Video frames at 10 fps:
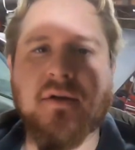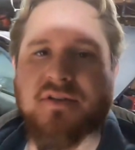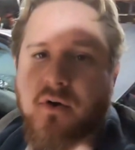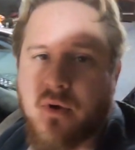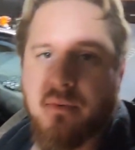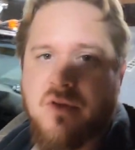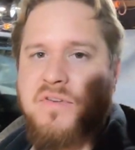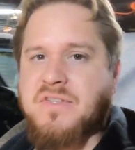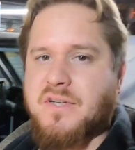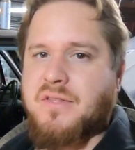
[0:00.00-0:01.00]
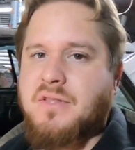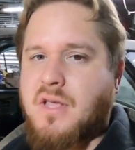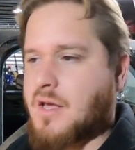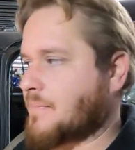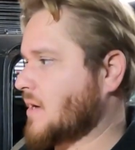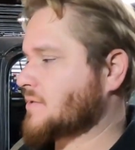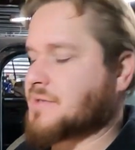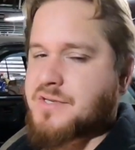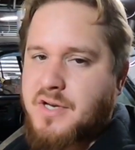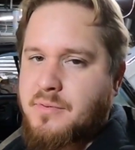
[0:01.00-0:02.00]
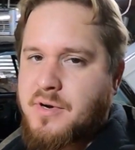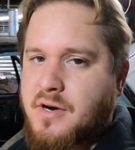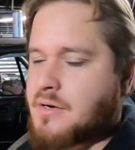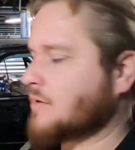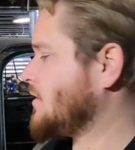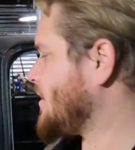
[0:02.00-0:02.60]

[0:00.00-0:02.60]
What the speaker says: So we revisited the passenger side rear